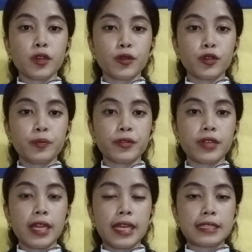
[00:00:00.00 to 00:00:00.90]
group
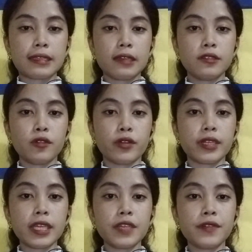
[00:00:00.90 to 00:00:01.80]
related, or
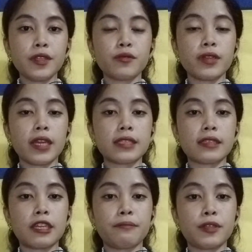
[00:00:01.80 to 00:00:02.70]
even
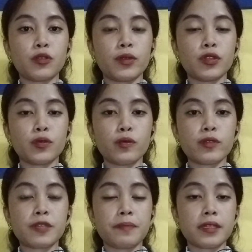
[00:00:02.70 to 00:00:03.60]
related between two
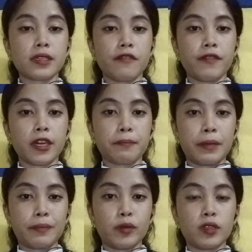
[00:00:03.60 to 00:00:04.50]
specific
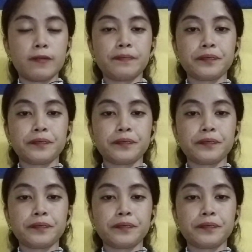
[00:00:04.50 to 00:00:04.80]
people.